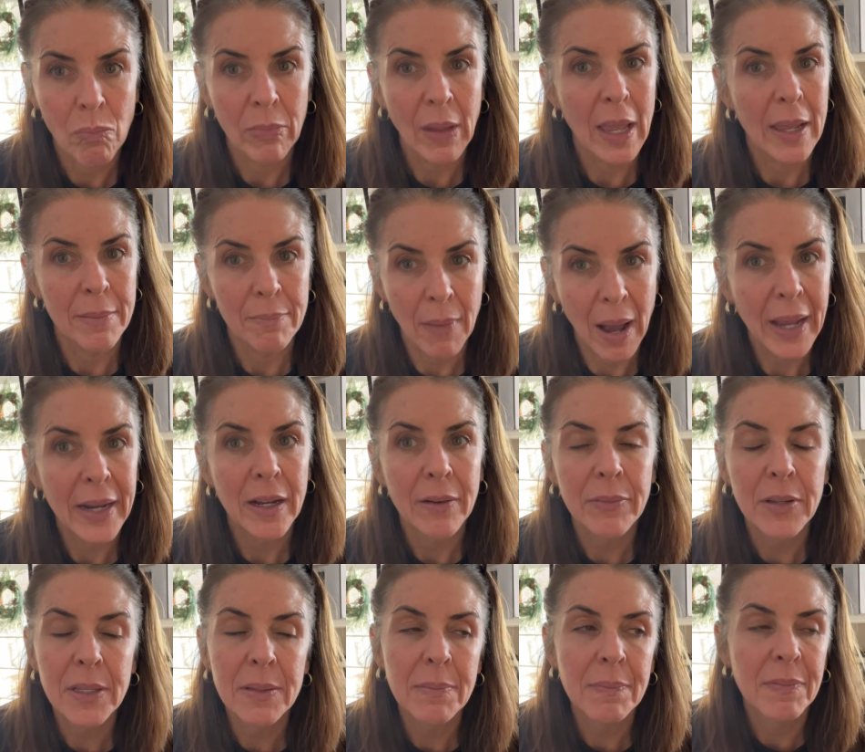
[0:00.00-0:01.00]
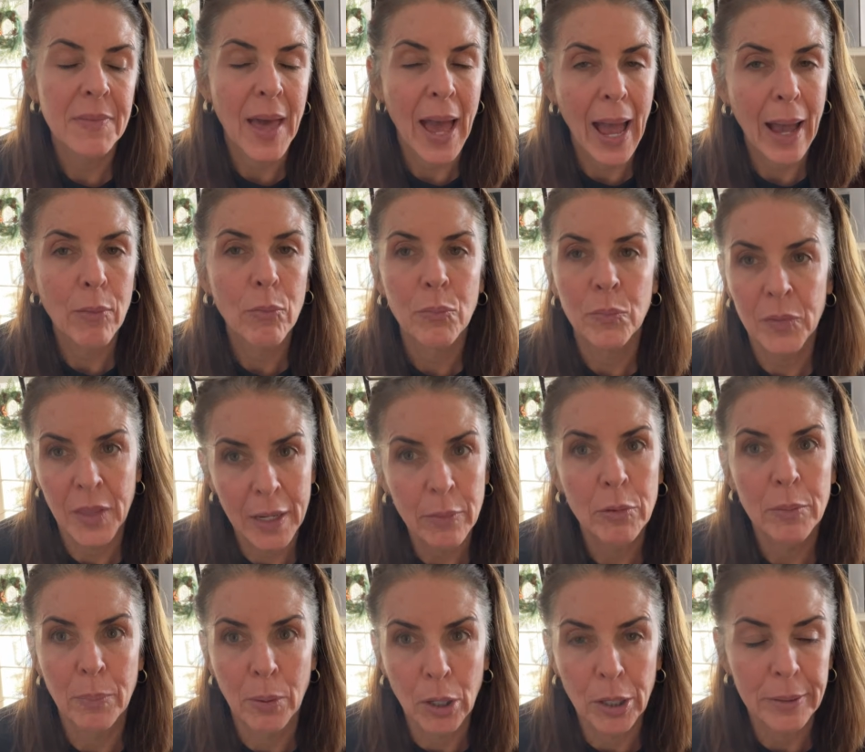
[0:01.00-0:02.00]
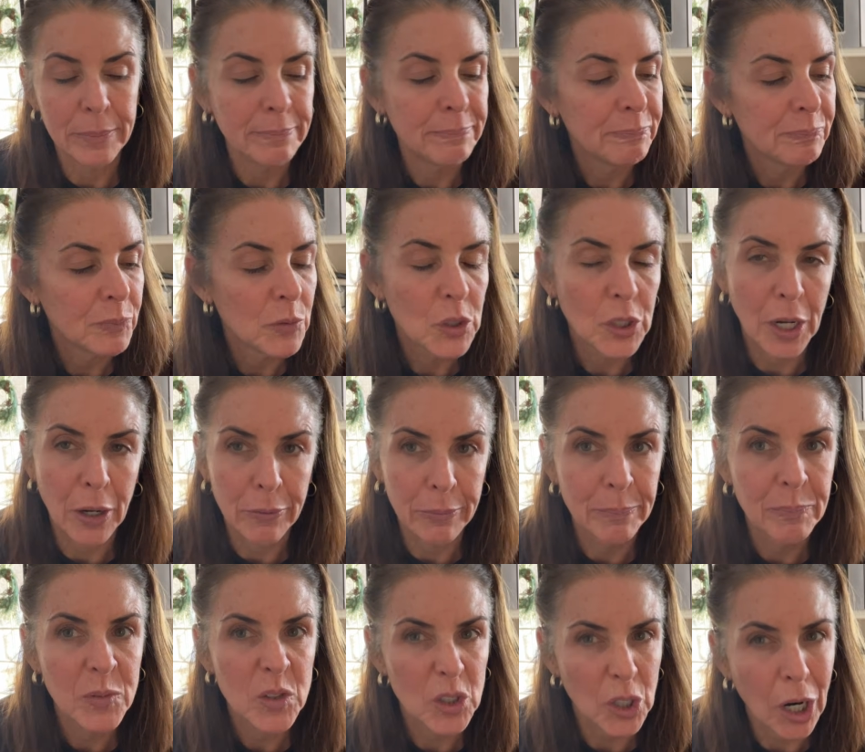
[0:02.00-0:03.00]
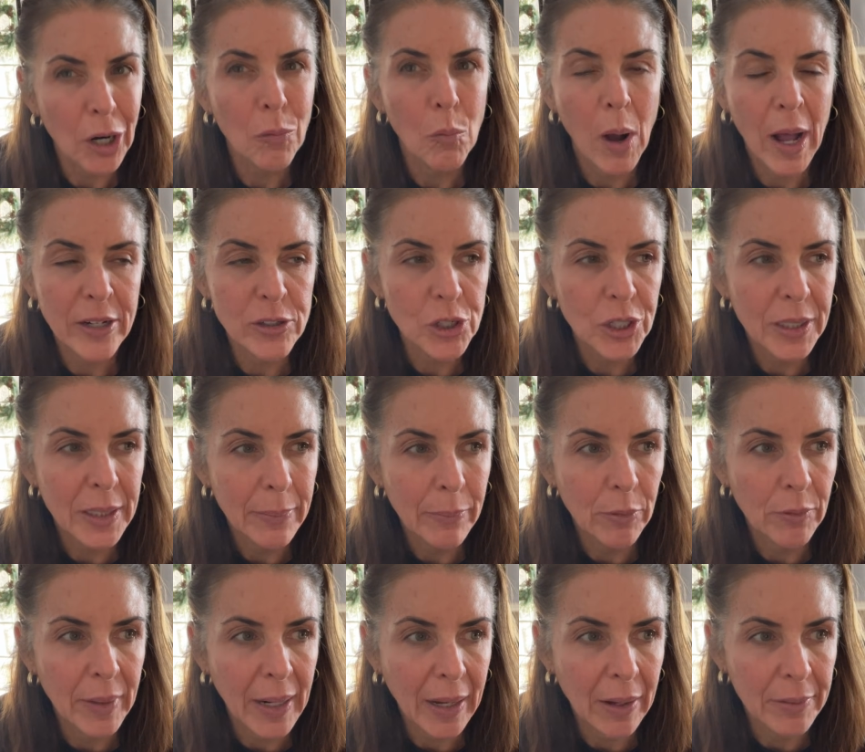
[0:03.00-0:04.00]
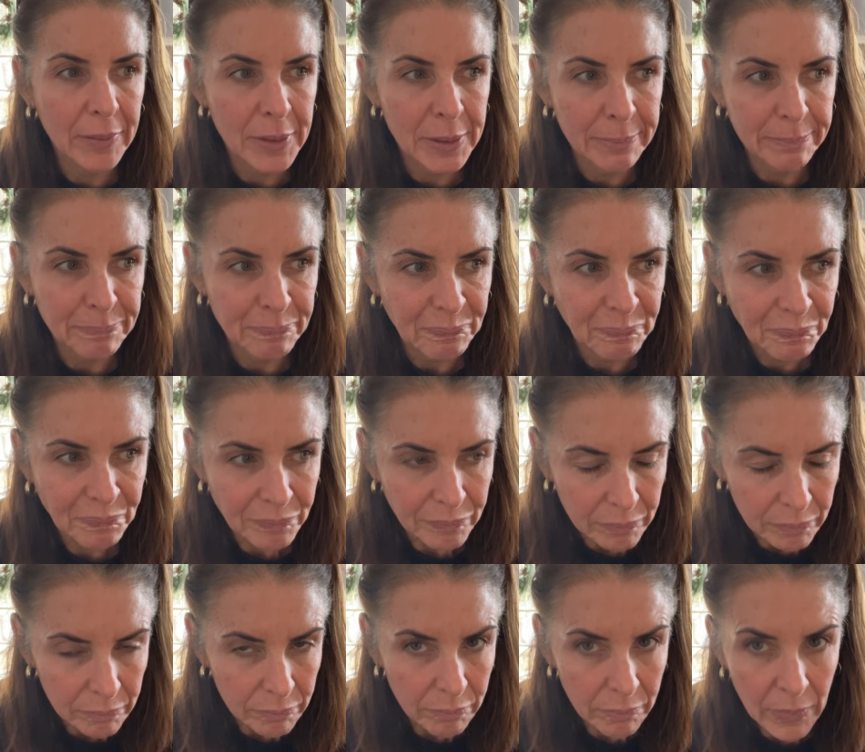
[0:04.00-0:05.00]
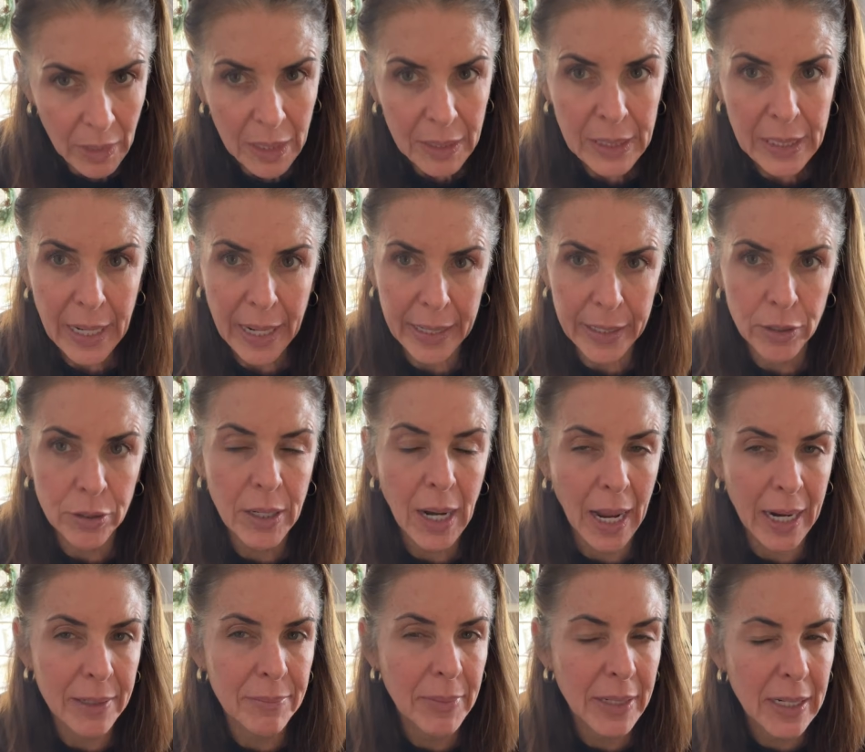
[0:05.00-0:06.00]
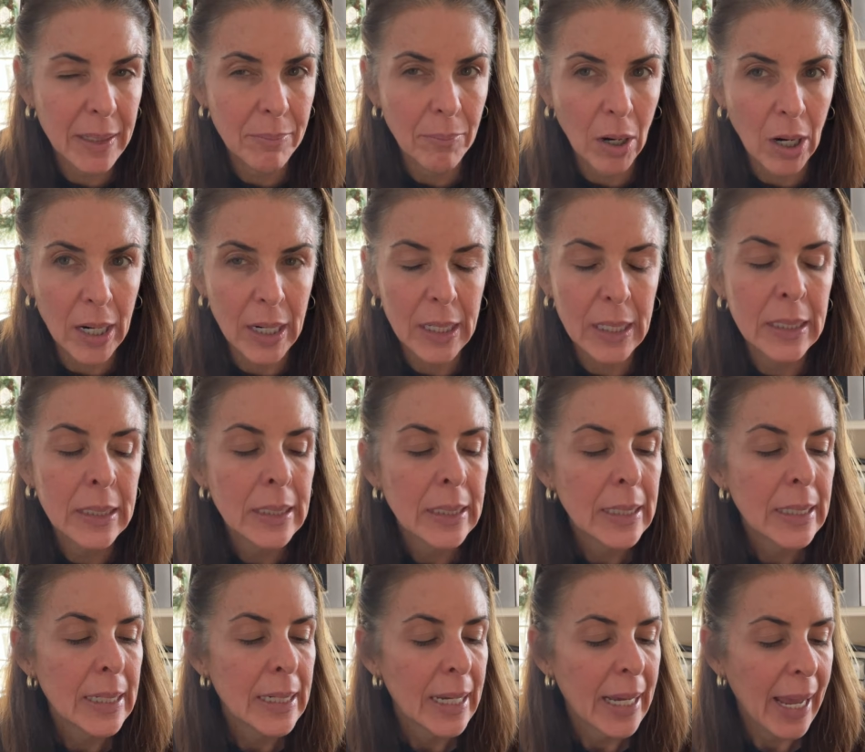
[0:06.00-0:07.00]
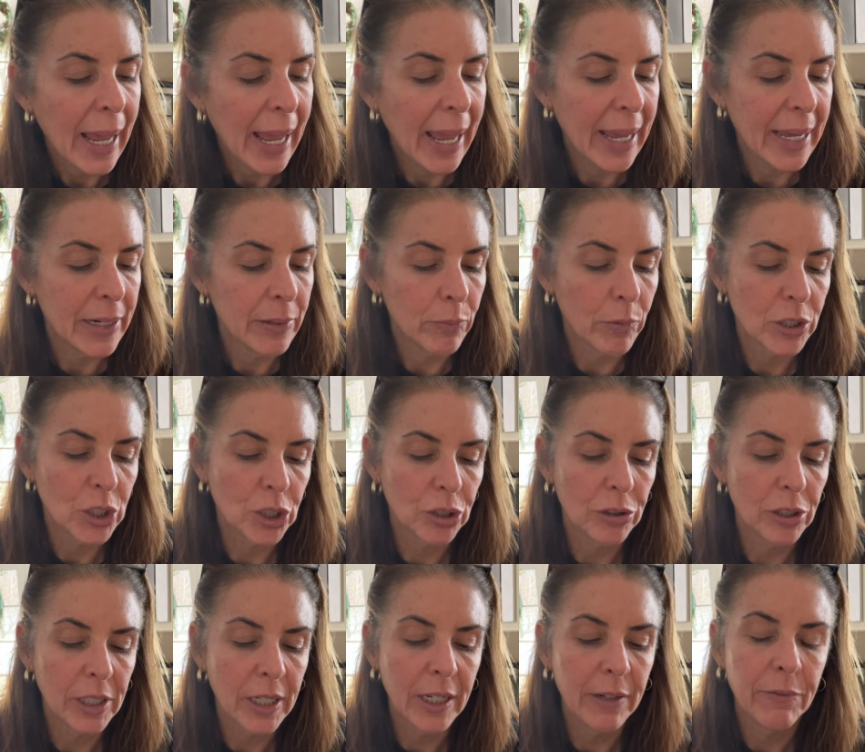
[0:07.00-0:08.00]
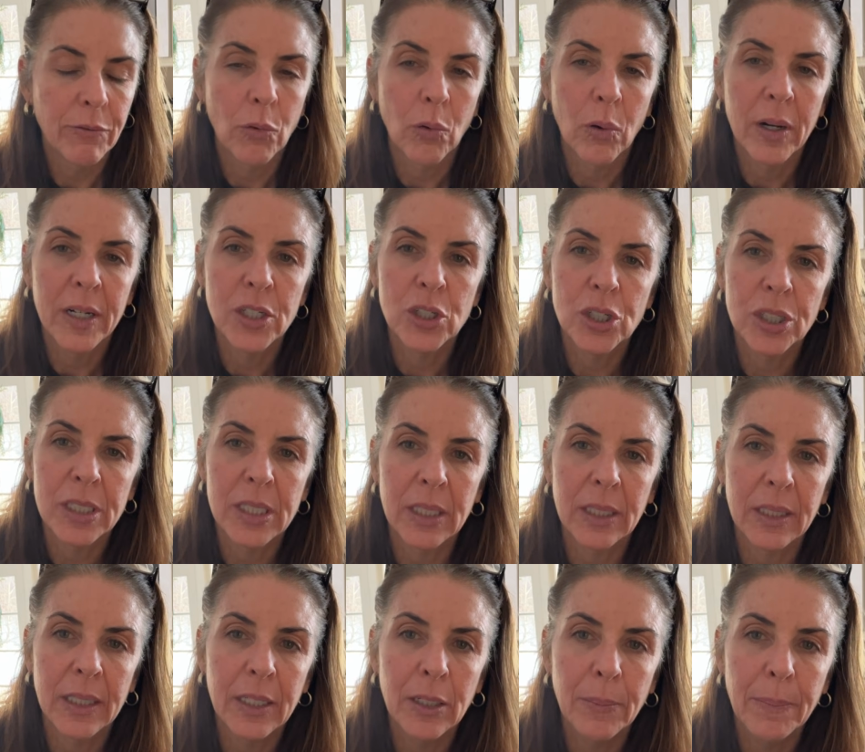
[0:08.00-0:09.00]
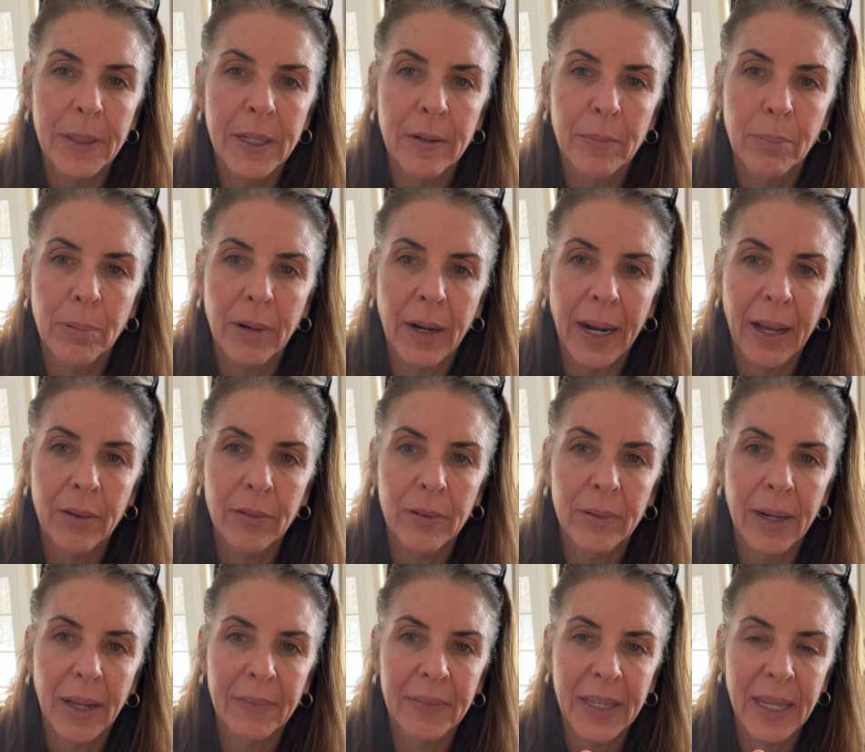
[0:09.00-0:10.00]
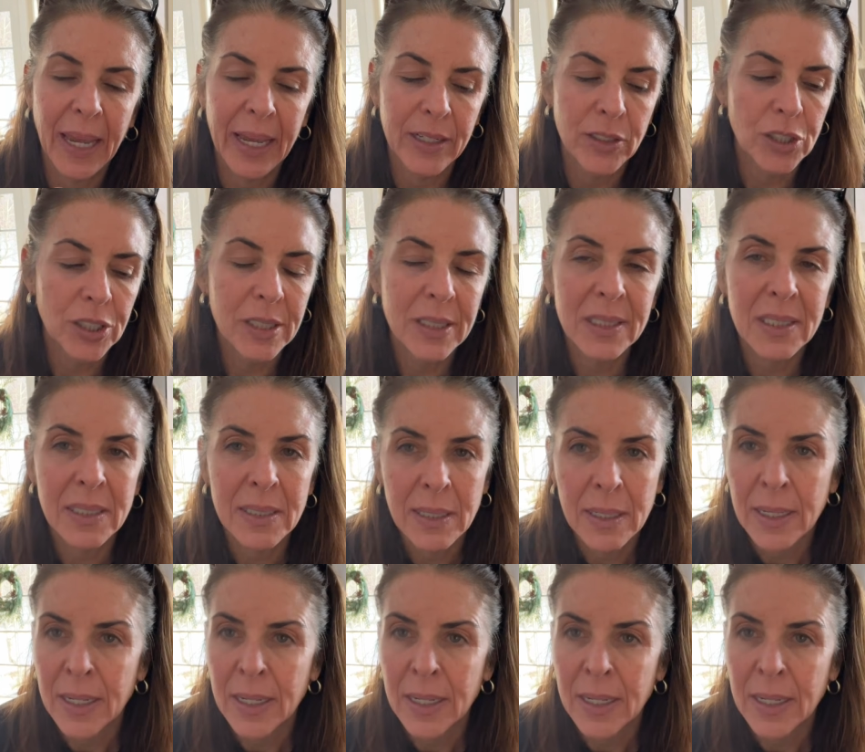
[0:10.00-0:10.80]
in my oven, that they would burn. So start watching them around the 8 or 9 minute mark. And what you're looking for is just a little bit of brown around the edges,